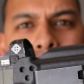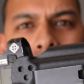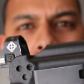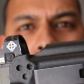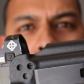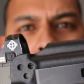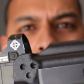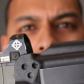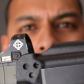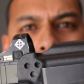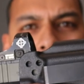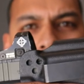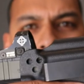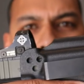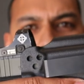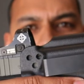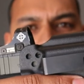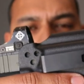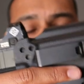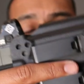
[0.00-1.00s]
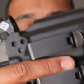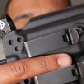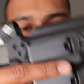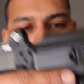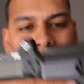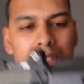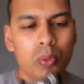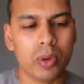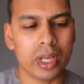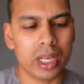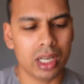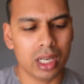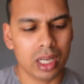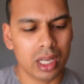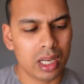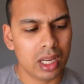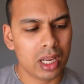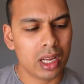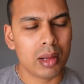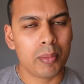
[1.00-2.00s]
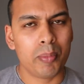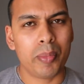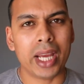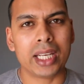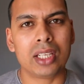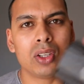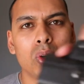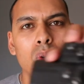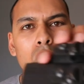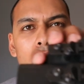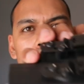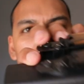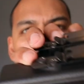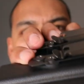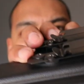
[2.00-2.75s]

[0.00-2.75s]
contour wedge, which is a better one, but also